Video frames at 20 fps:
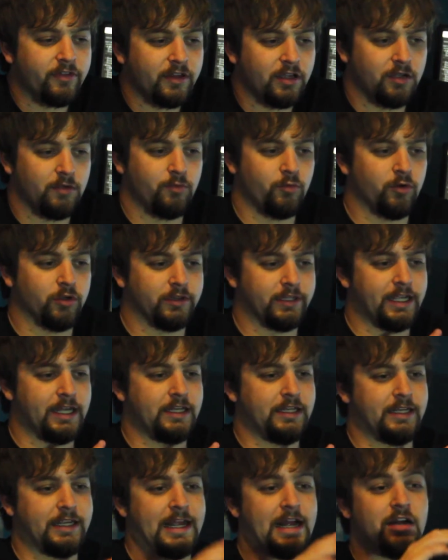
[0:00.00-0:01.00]
them were
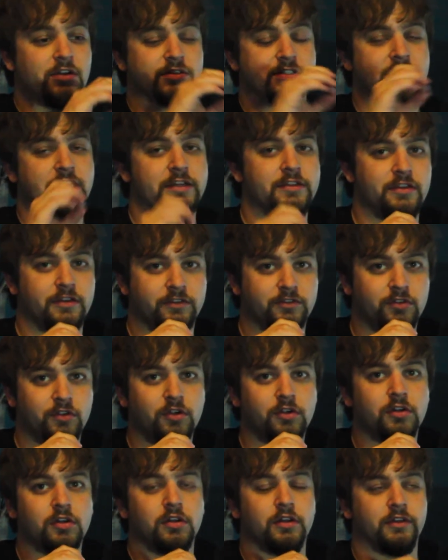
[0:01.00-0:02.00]
landing outside the
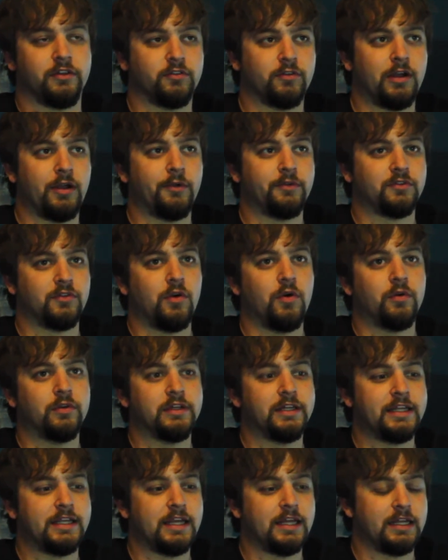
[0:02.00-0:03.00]
circle, and so I was
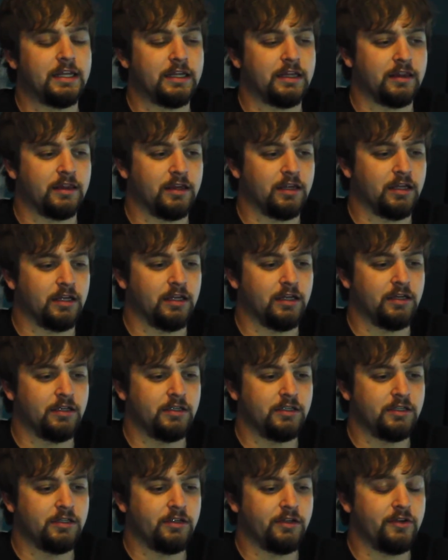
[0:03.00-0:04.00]
only getting the
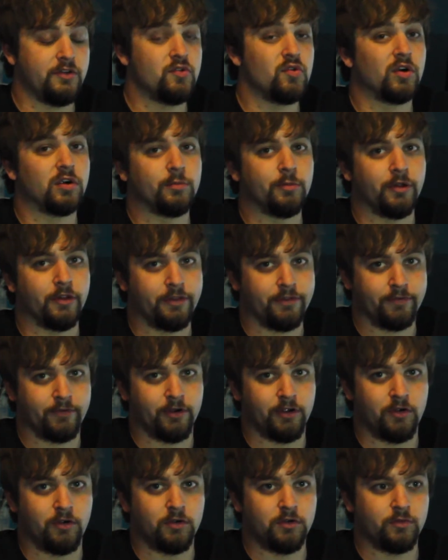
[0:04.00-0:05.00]
normal
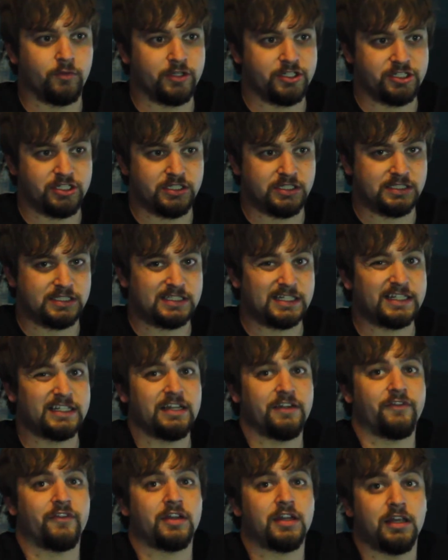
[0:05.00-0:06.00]
throw, which is
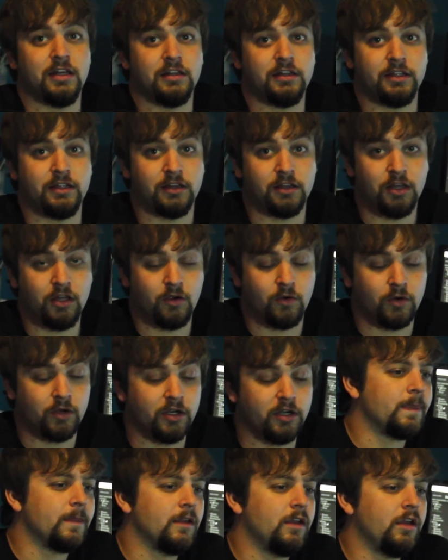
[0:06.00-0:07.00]
significantly
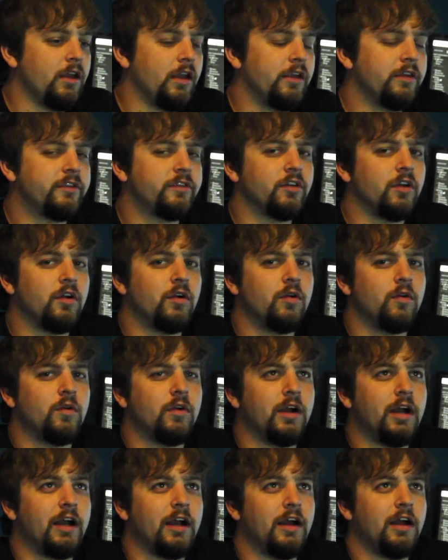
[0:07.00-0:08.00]
lower. And
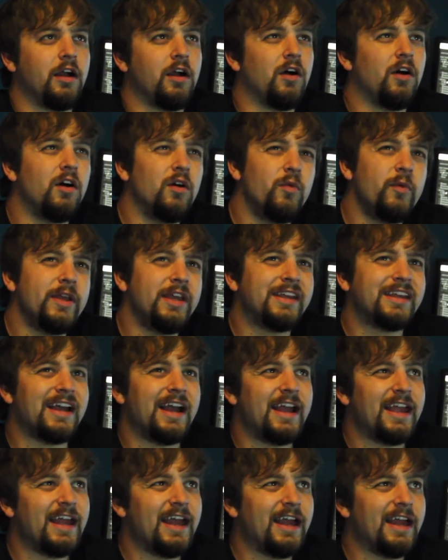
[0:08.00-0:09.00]
so all week
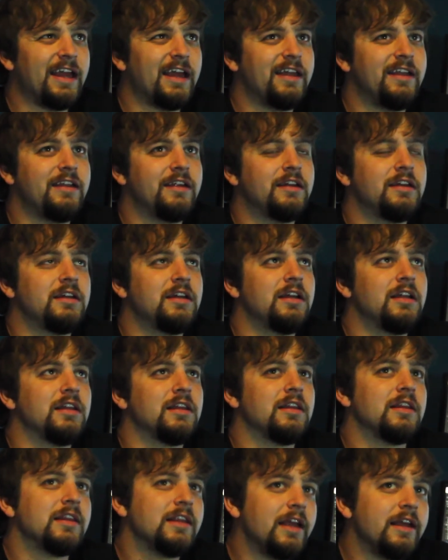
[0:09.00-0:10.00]
I had
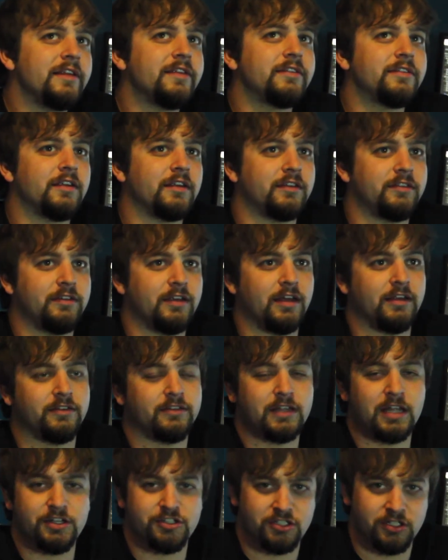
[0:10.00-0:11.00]
less
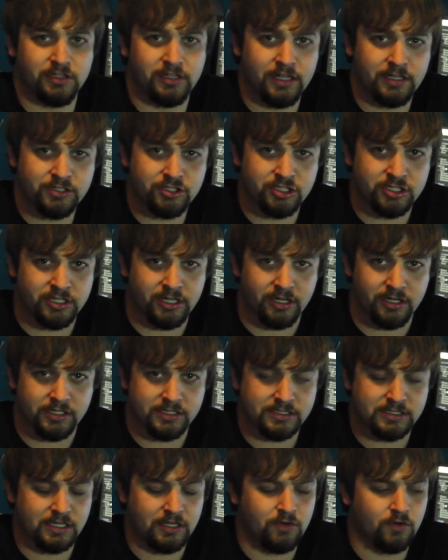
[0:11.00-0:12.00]
success catching
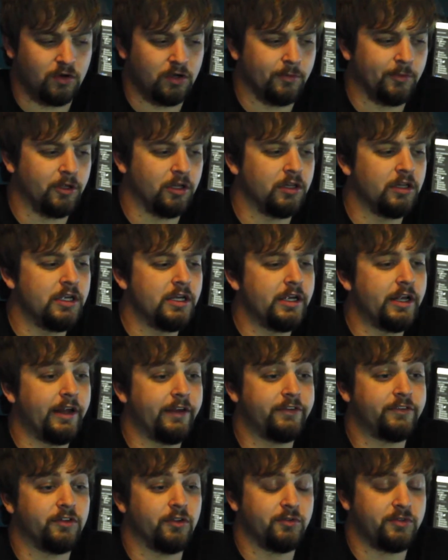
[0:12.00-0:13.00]
legendaries than normal,
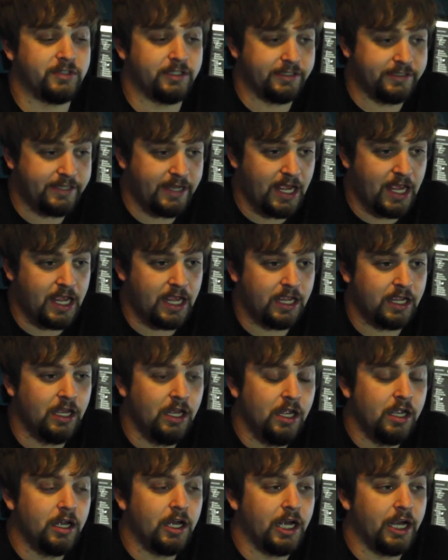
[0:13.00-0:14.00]
and so today
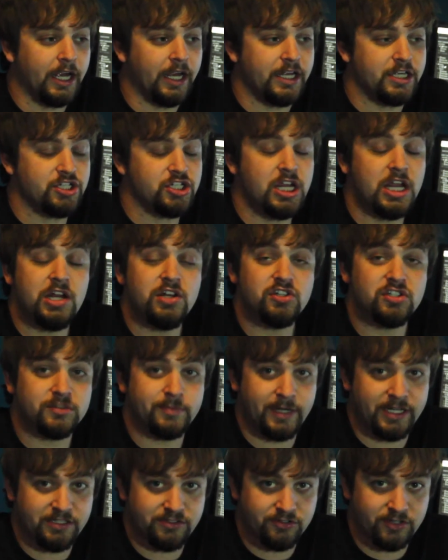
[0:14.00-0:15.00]
I changed
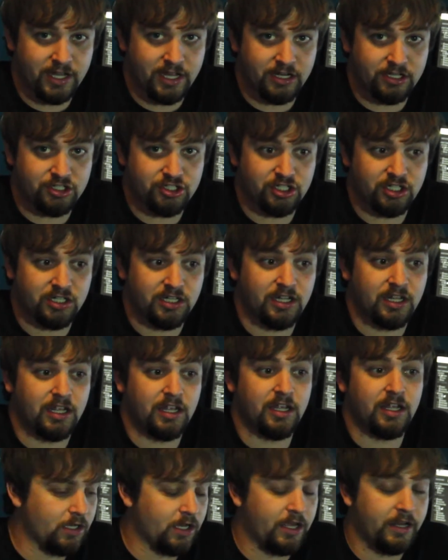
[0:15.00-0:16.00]
my strategy
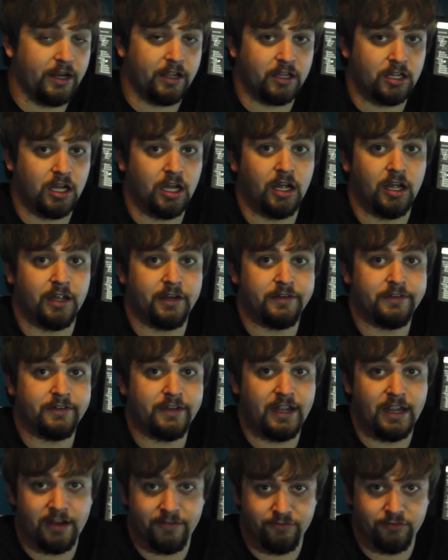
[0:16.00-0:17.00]
and I caught
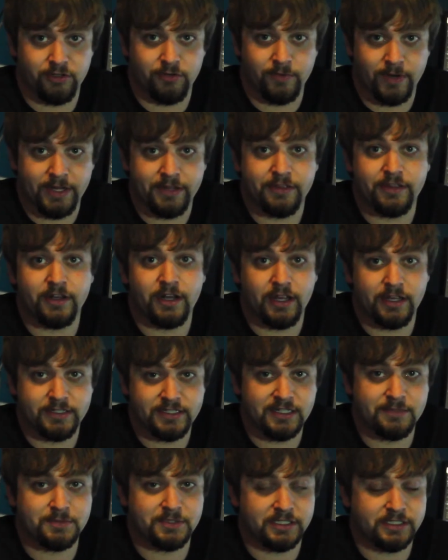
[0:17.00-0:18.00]
every raid that I
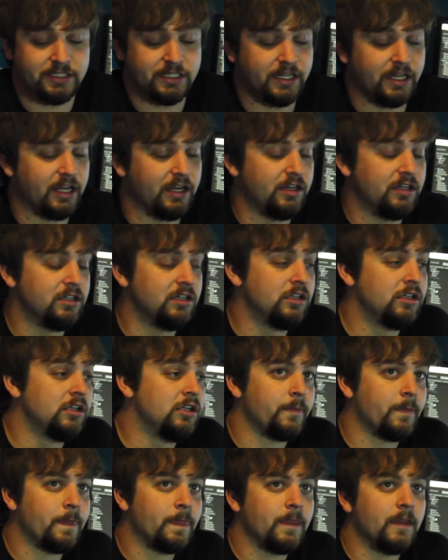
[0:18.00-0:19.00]
attempted today.
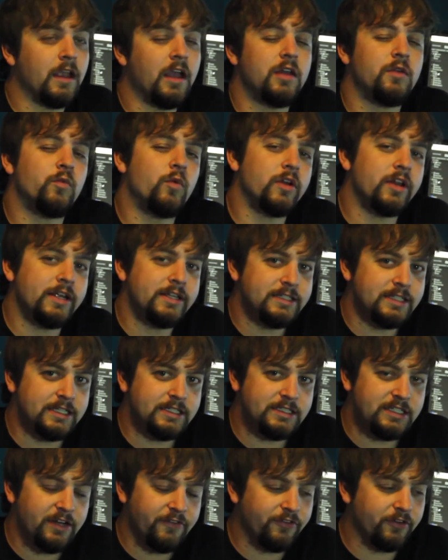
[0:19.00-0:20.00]
And what I
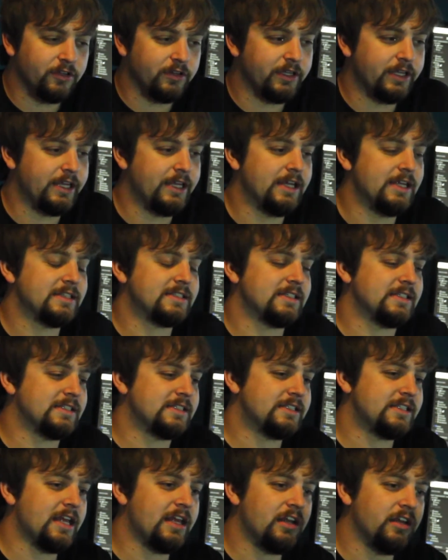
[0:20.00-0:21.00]
did differently is,
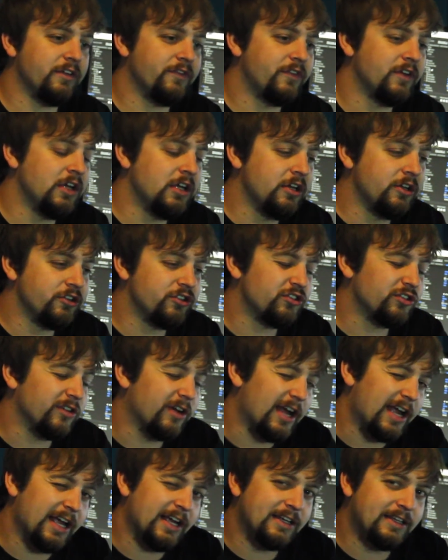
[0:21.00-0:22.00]
instead of
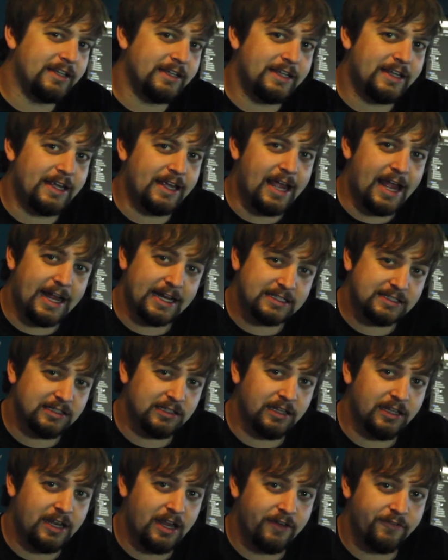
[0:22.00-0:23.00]
trying to get
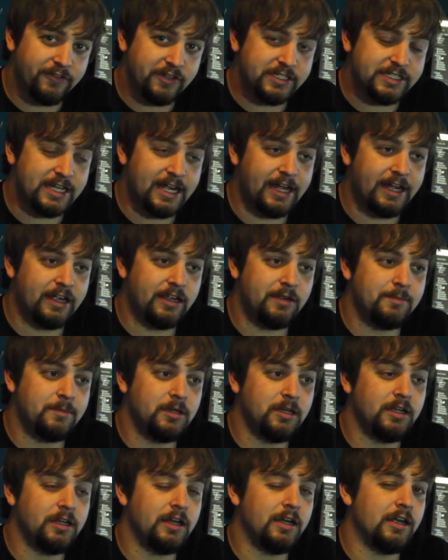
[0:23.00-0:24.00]
excellent every
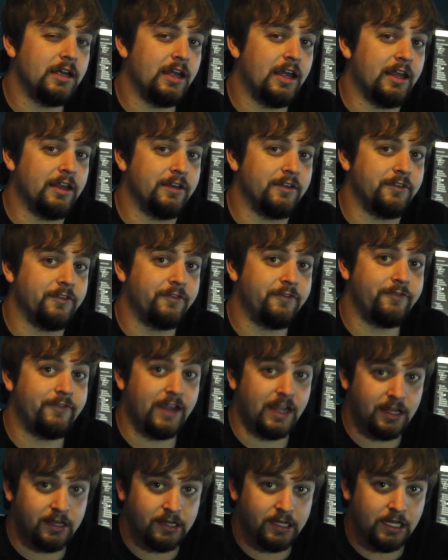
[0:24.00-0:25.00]
time and
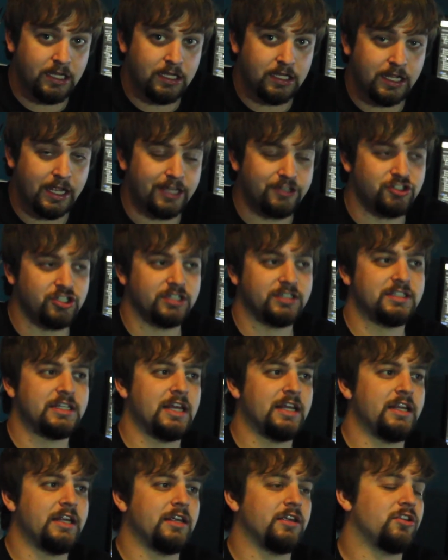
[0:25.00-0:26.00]
failing and just
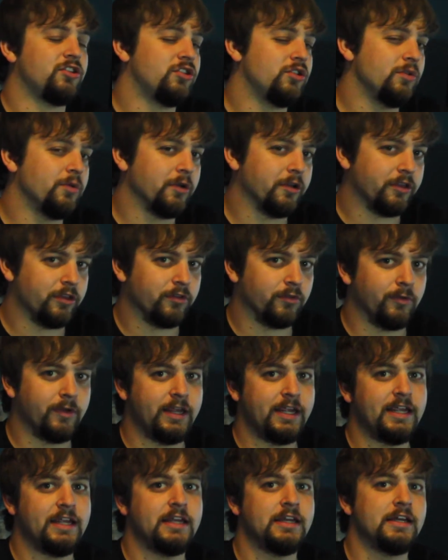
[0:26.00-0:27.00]
getting 2 or
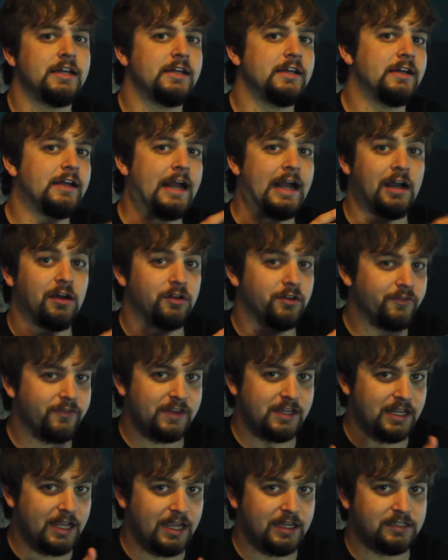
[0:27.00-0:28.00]
3 out of
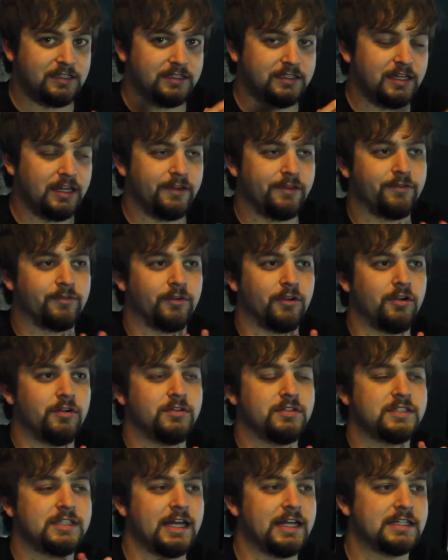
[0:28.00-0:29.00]
the 8 to 10
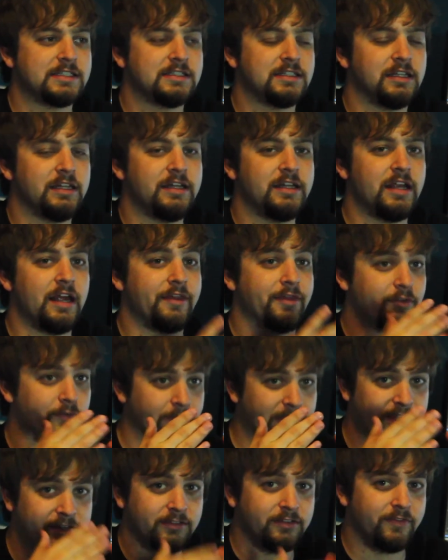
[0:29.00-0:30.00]
throws excellent and the
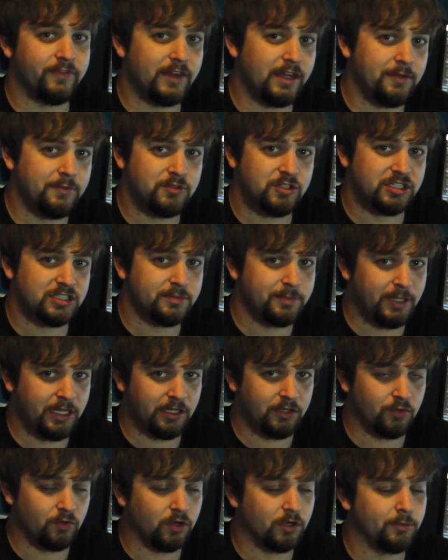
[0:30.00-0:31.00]
rest of them just
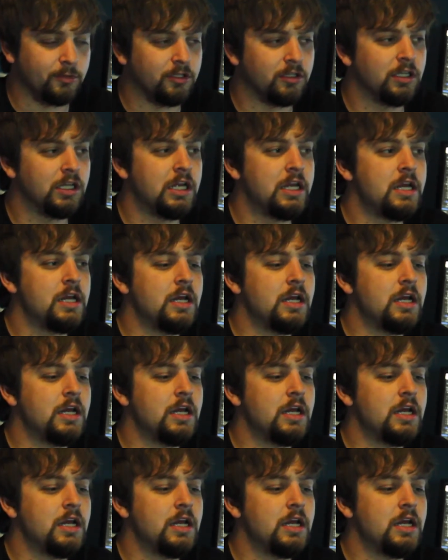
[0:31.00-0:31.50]
being normal,